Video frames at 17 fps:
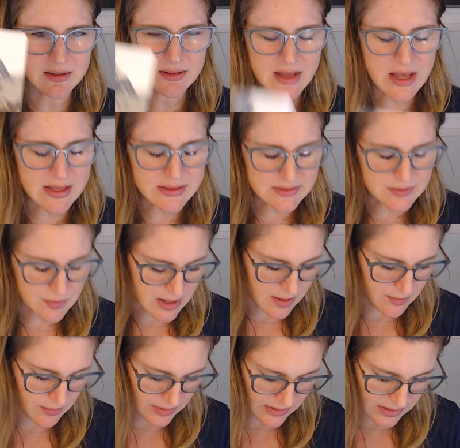That's what I
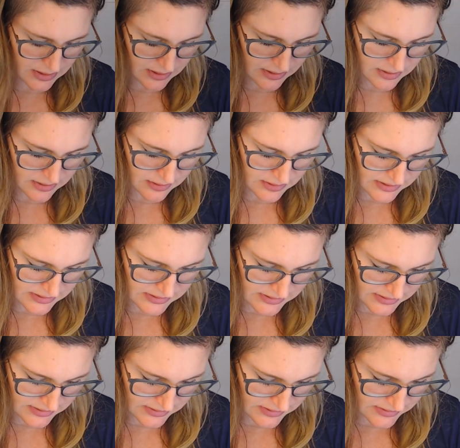would think this
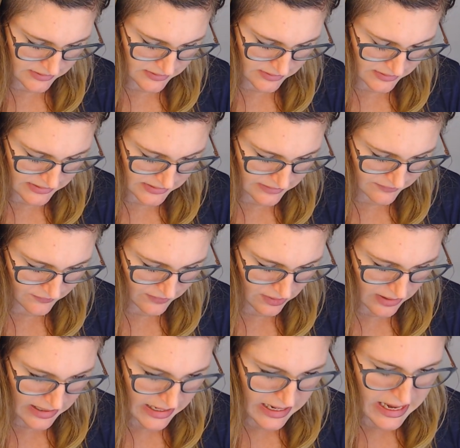is. It's
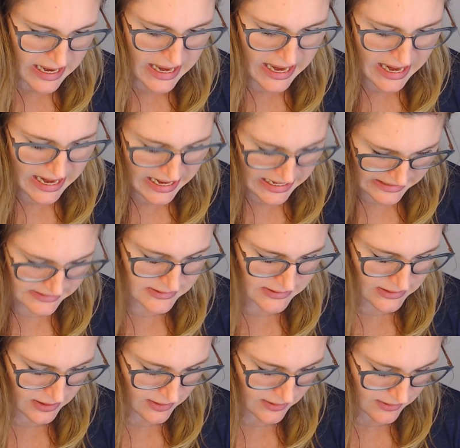very
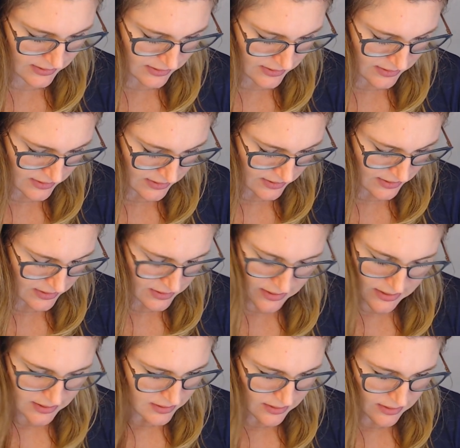hazy.
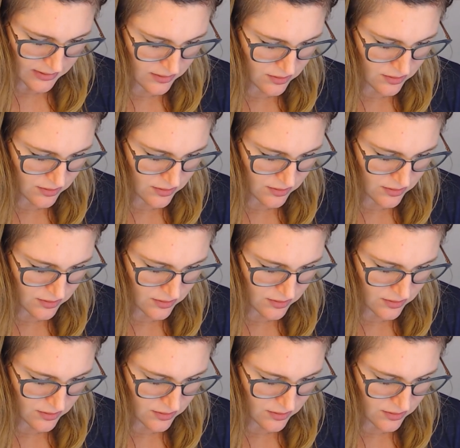You're